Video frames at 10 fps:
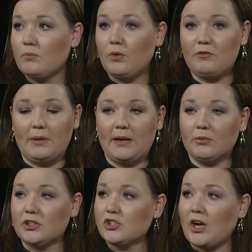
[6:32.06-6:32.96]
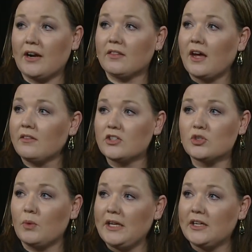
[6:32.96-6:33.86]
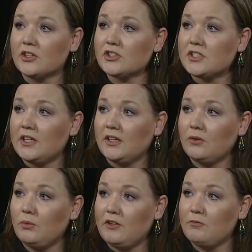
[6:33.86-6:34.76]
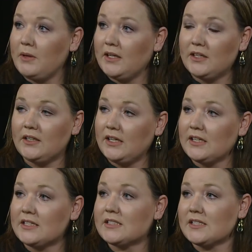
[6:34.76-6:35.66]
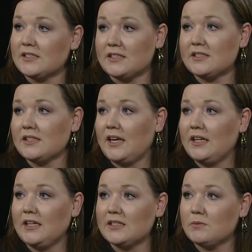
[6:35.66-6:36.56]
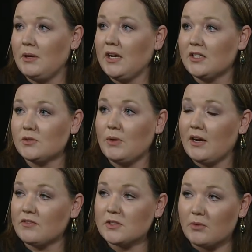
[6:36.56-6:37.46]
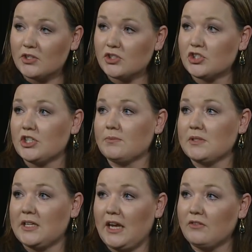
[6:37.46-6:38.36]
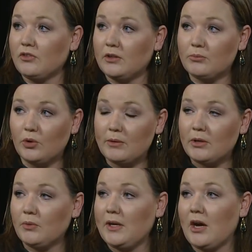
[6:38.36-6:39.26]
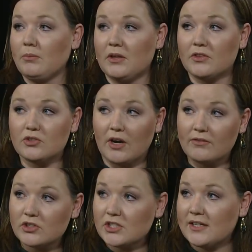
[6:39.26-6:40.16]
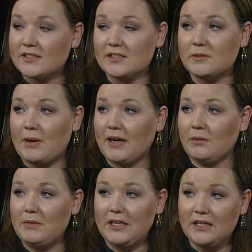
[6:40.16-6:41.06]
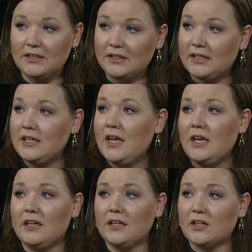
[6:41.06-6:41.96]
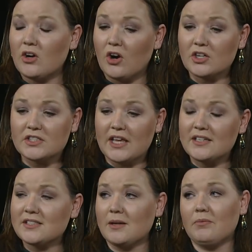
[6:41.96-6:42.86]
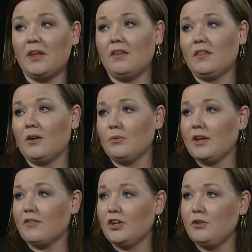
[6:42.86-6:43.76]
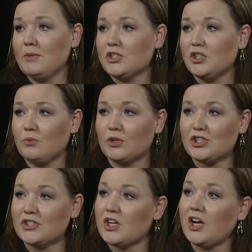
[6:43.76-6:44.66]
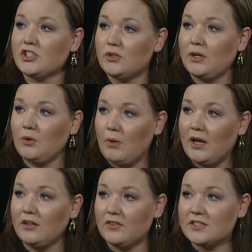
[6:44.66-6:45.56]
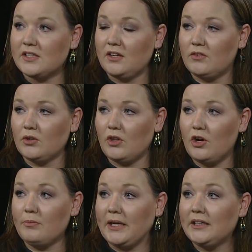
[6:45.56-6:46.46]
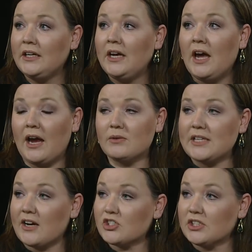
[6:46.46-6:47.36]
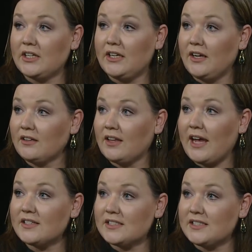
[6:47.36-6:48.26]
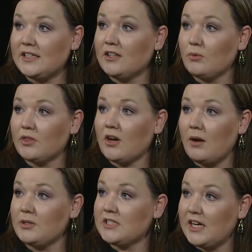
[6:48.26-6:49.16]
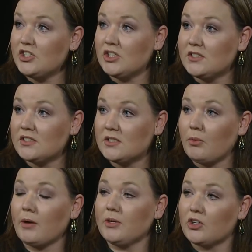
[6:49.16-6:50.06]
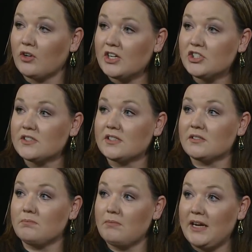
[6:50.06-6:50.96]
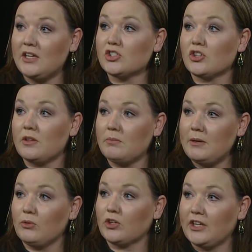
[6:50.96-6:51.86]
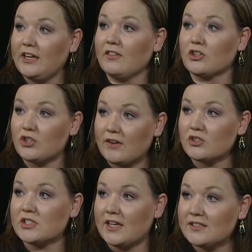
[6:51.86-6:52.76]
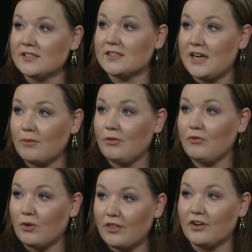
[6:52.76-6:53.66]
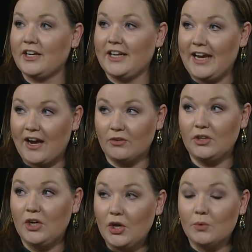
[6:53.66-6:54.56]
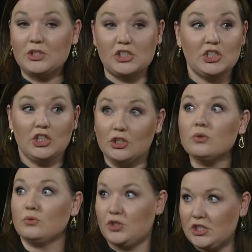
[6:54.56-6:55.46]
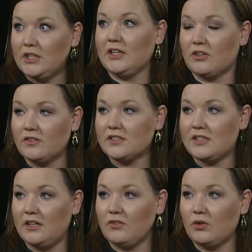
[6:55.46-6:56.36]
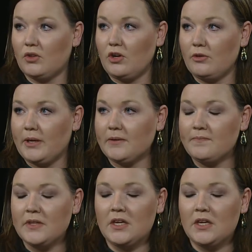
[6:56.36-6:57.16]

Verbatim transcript: We've been able to track that in the 20 years that we've been in existence, and it is because we have the sponsorships, the gainful employment. We help get the driver's license back immediately, get cars. That is something that whenever you mentioned we're just not doing well in the state of Oklahoma, I was actually glad to see that with the commutations, Department of Corrections is making sure that people are getting their driver's license now before they're getting out, which is huge here in the state of Oklahoma.